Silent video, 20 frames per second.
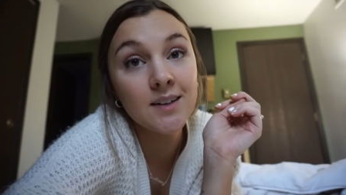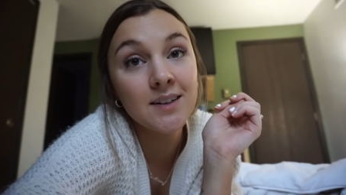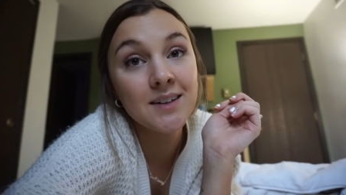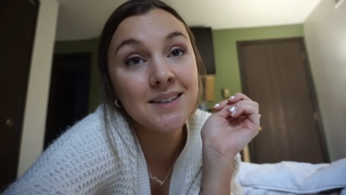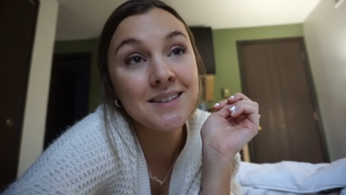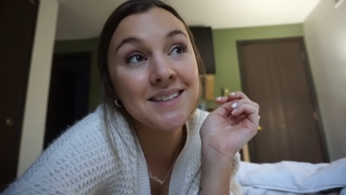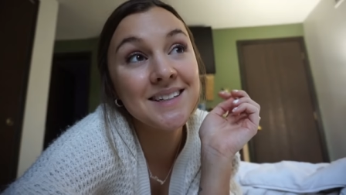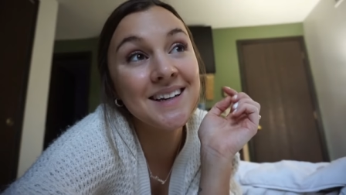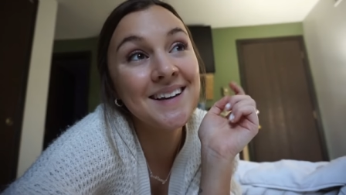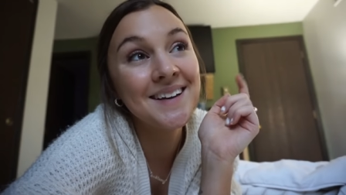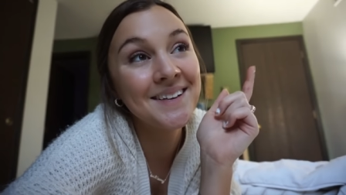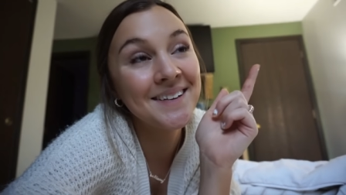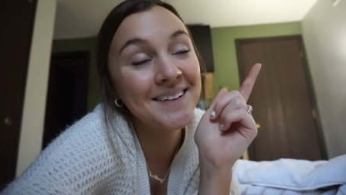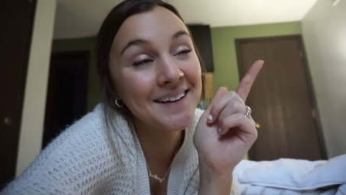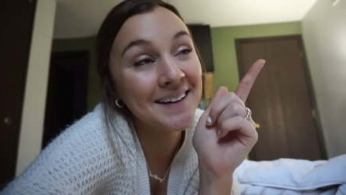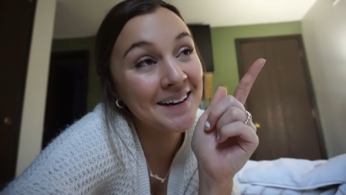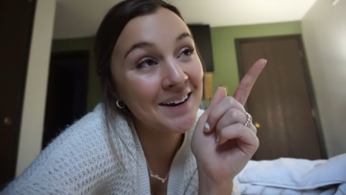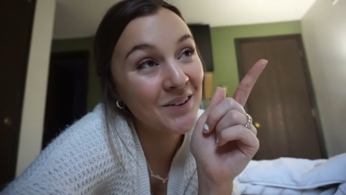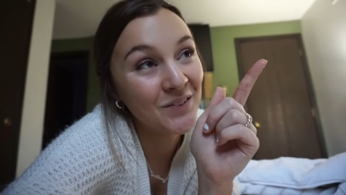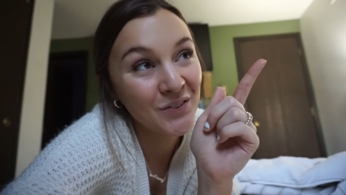is to
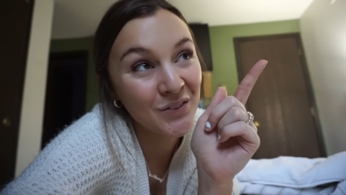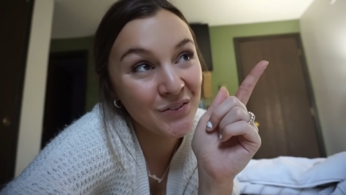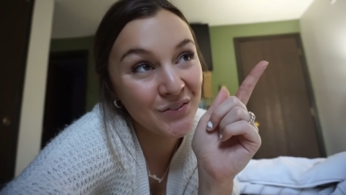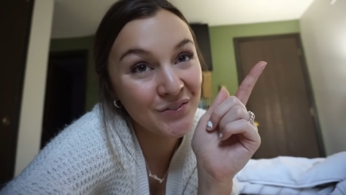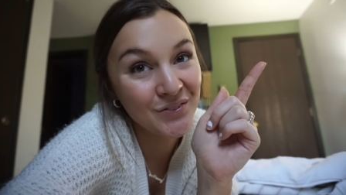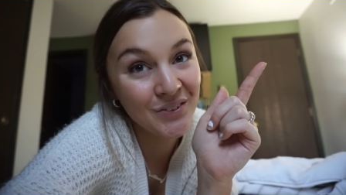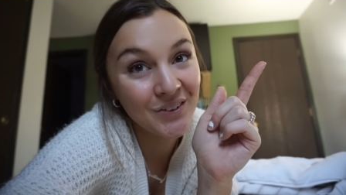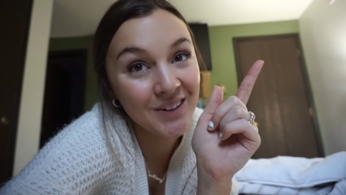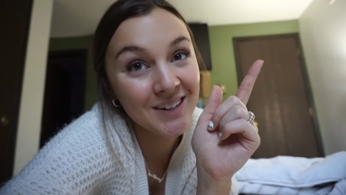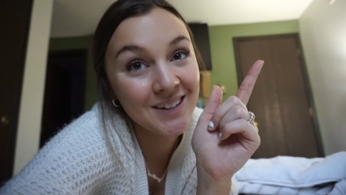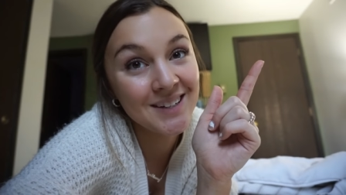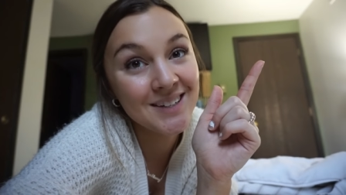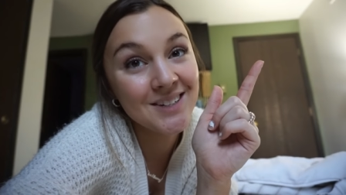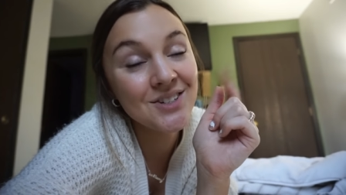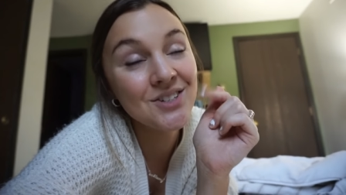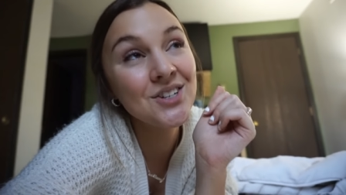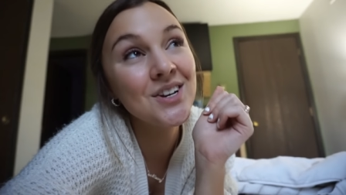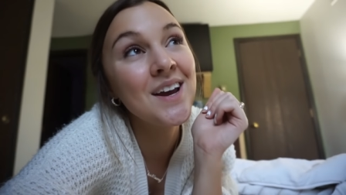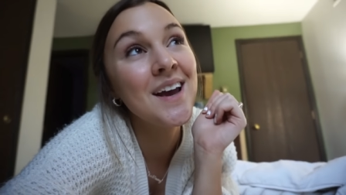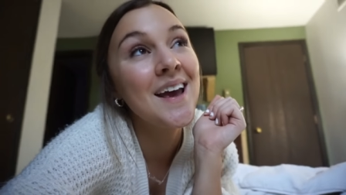clean out the
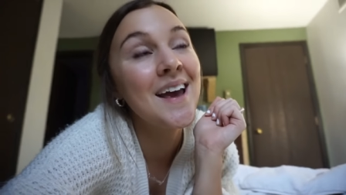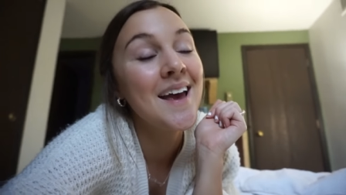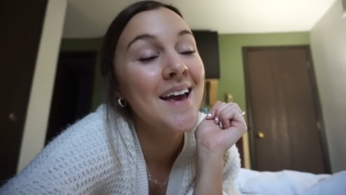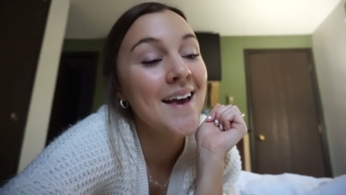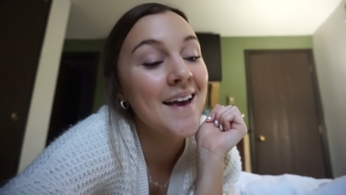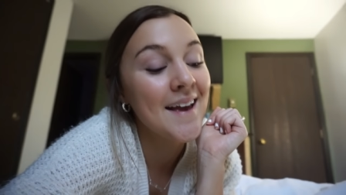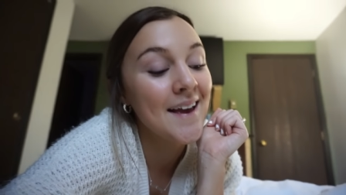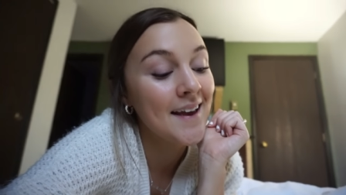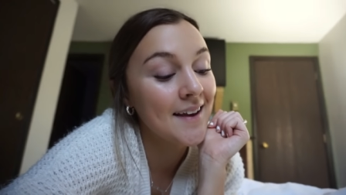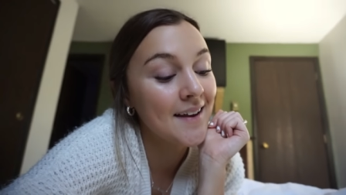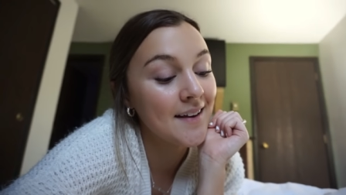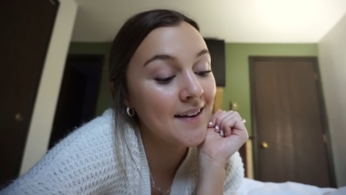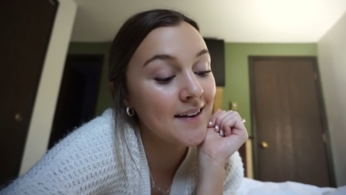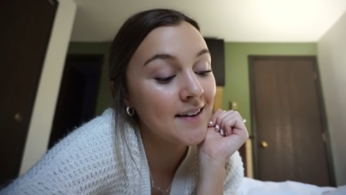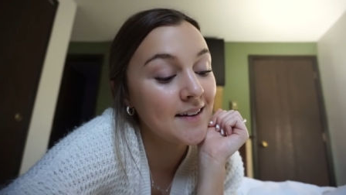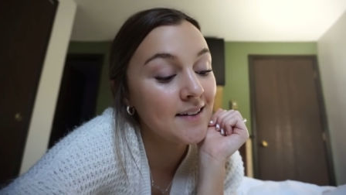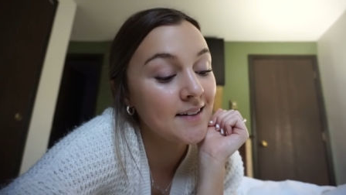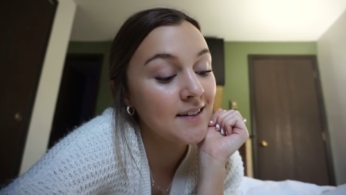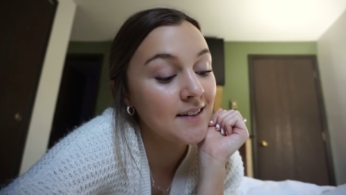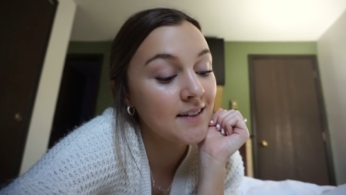fridge
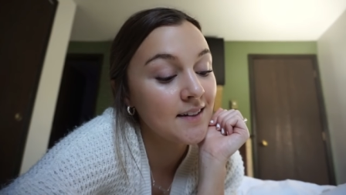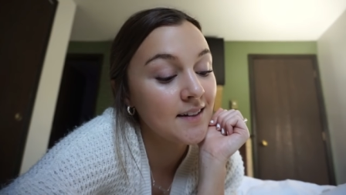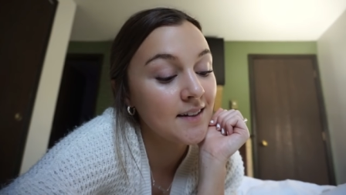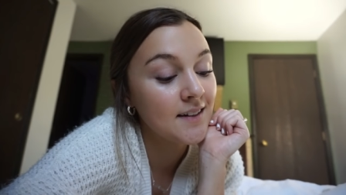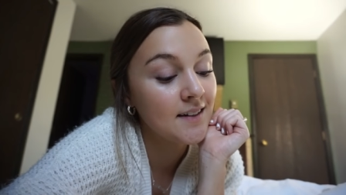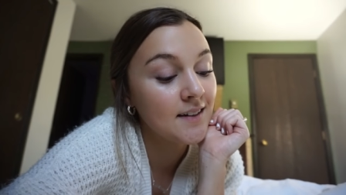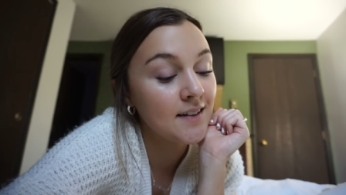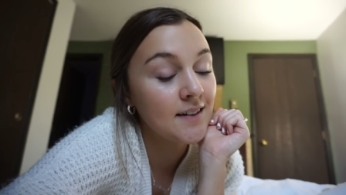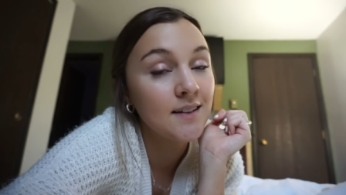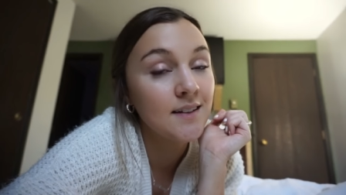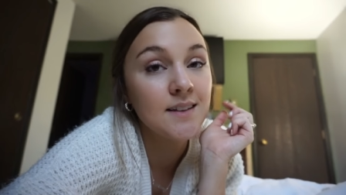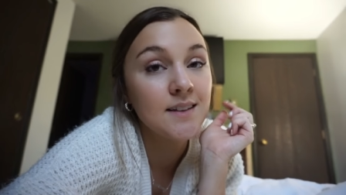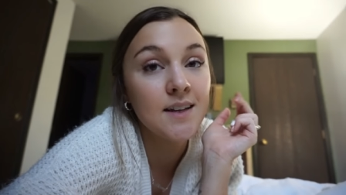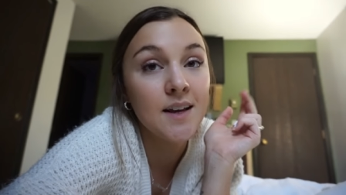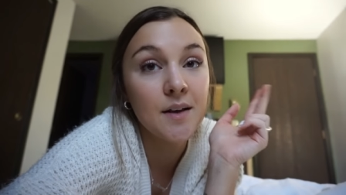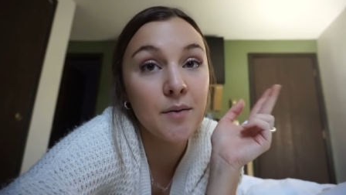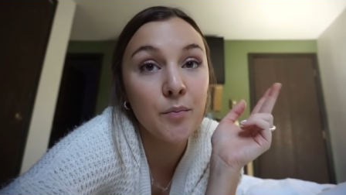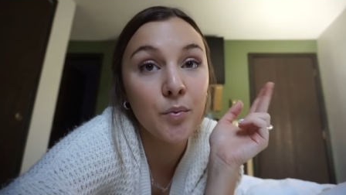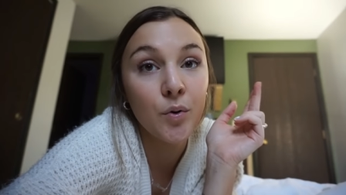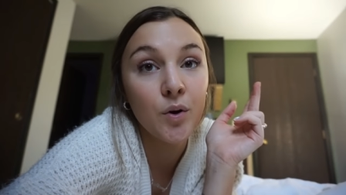and
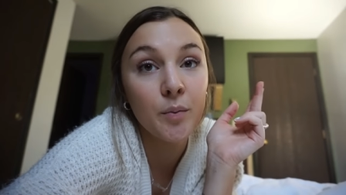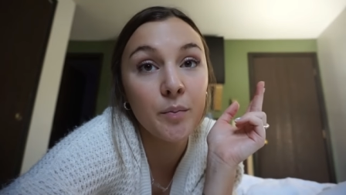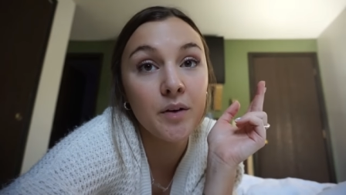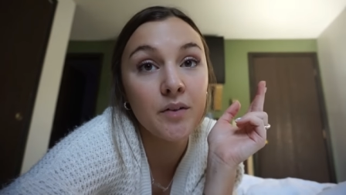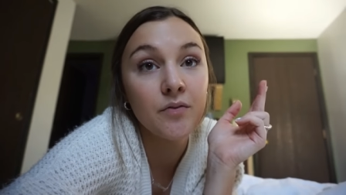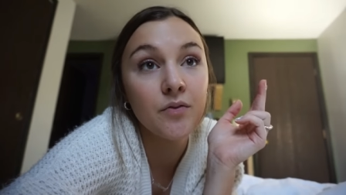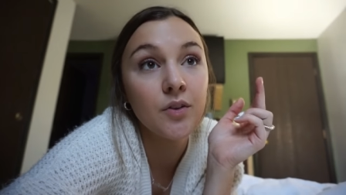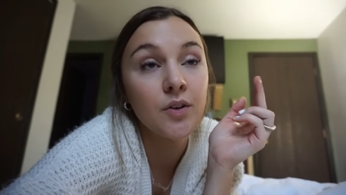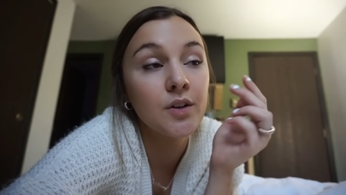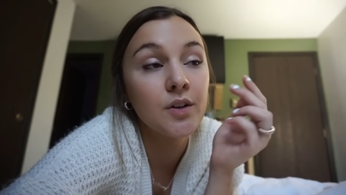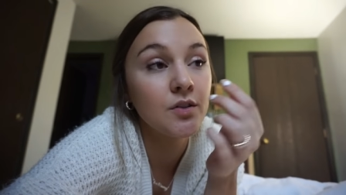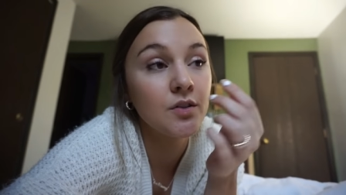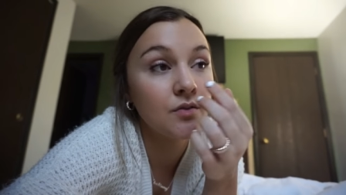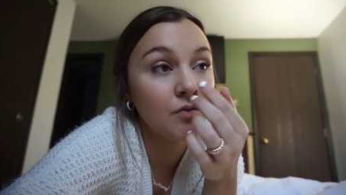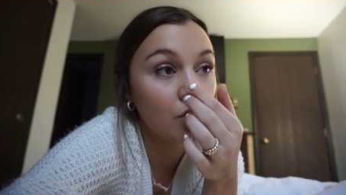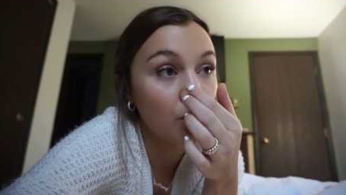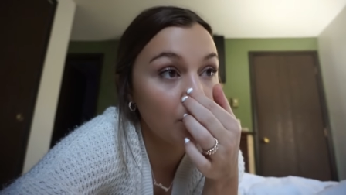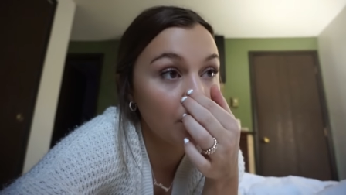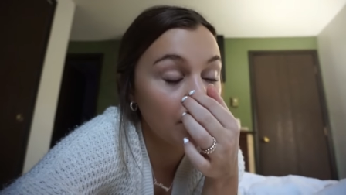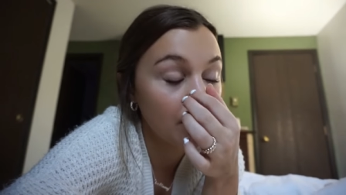to import my footage
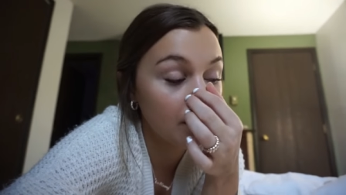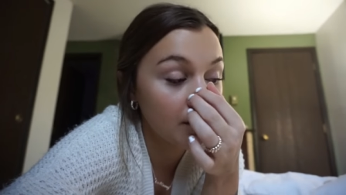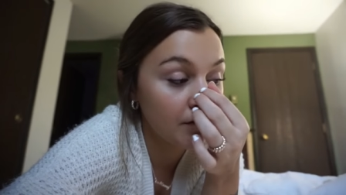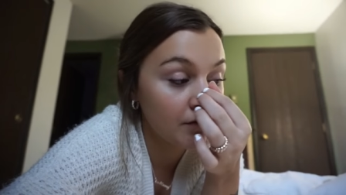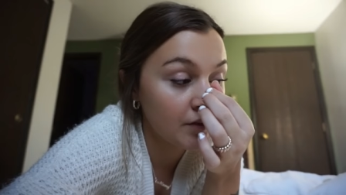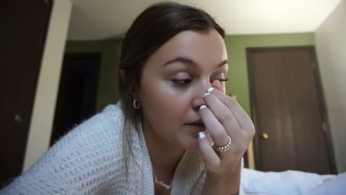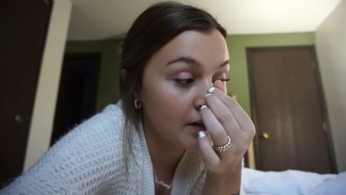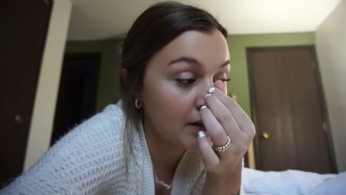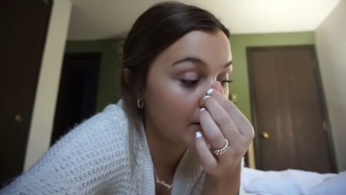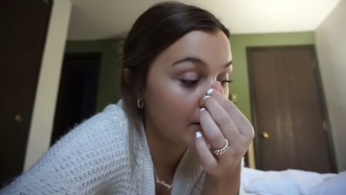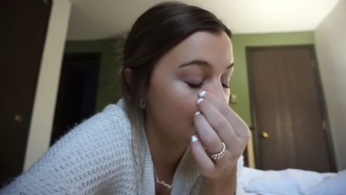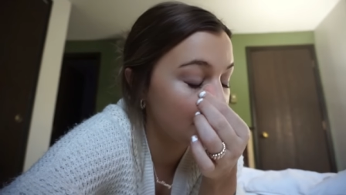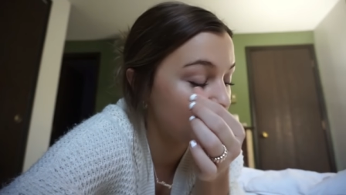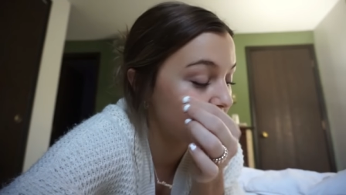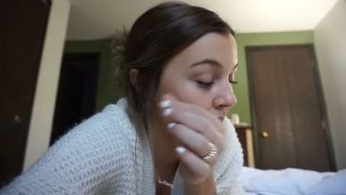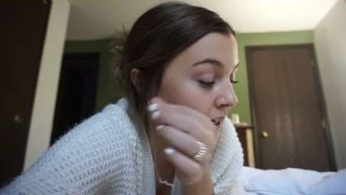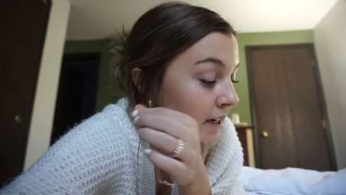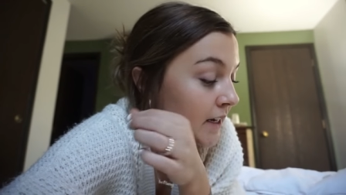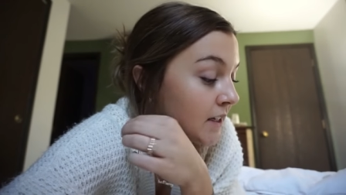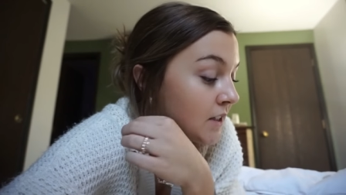for the video so
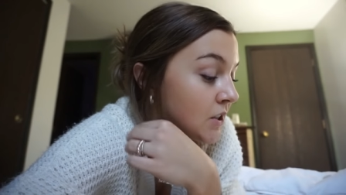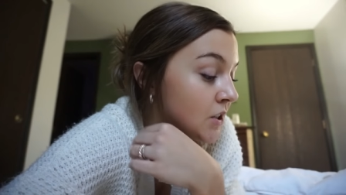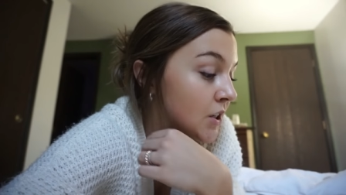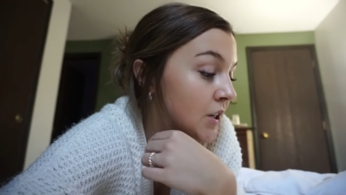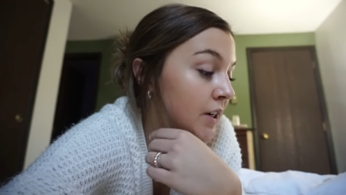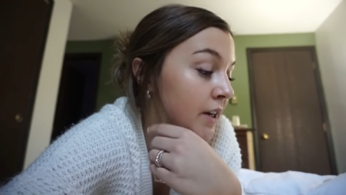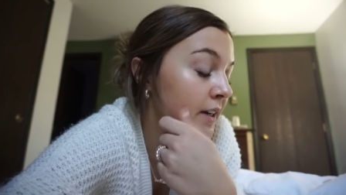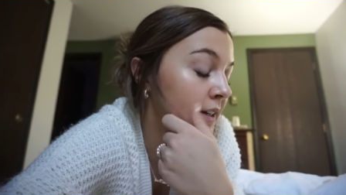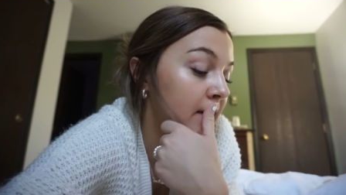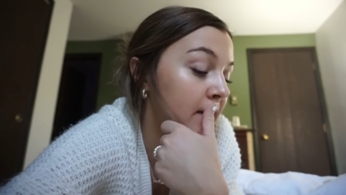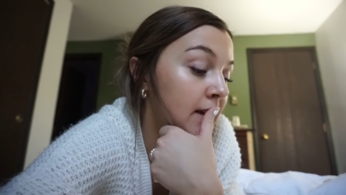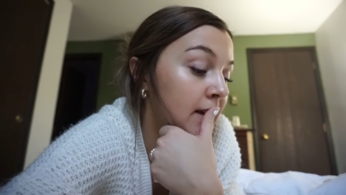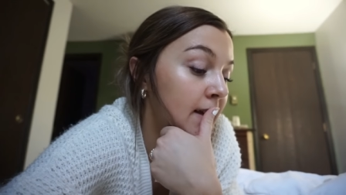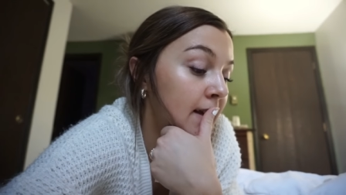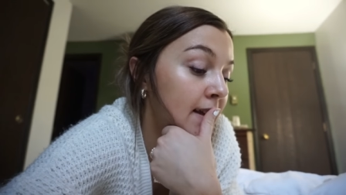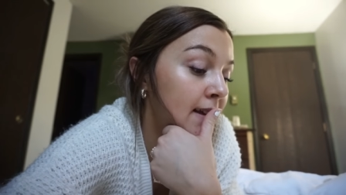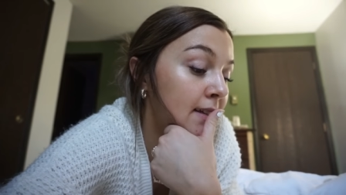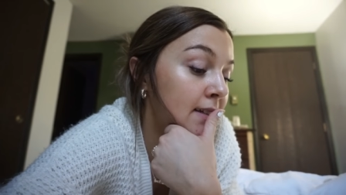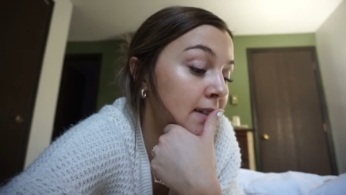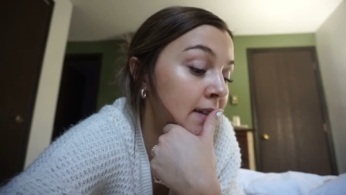that I can start editing
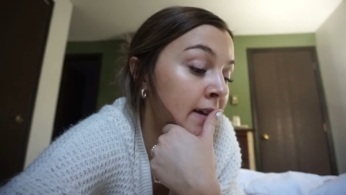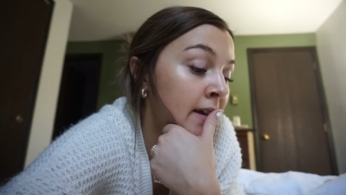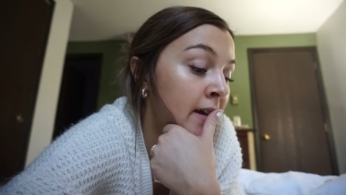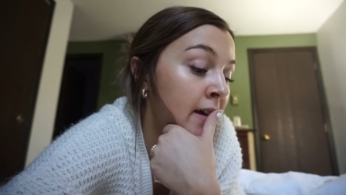it.